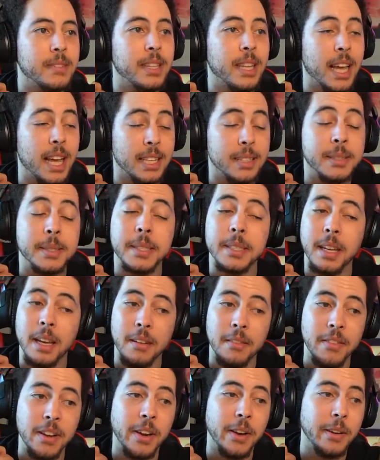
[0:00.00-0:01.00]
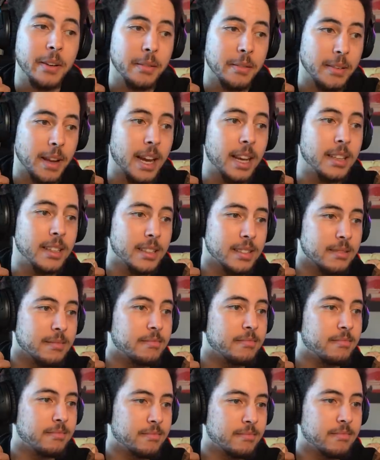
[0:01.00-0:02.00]
That's a very valid
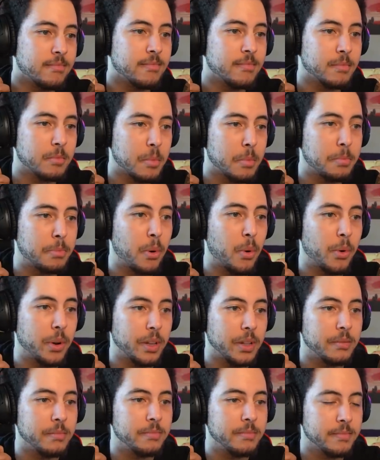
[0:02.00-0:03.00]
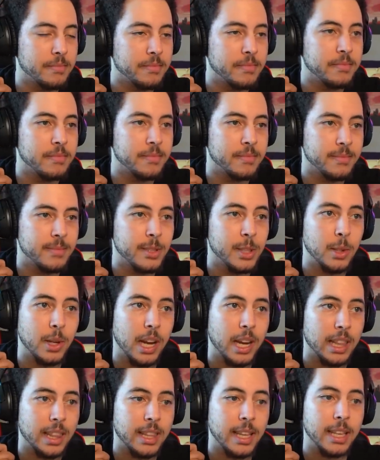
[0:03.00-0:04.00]
point you got
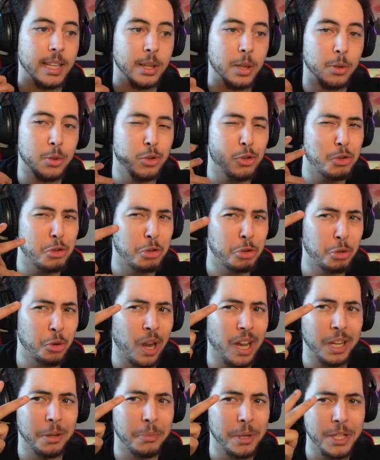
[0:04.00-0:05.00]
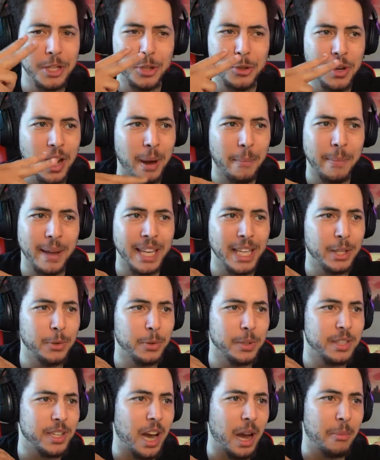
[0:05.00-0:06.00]
to think those two elements do not make you
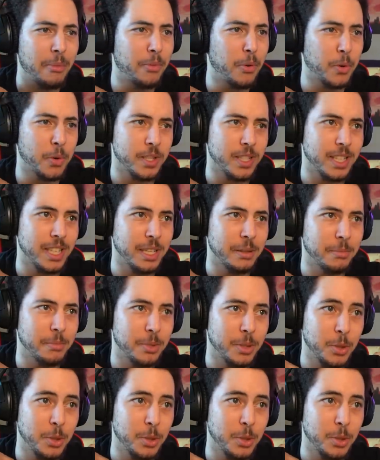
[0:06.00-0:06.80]
a top four team.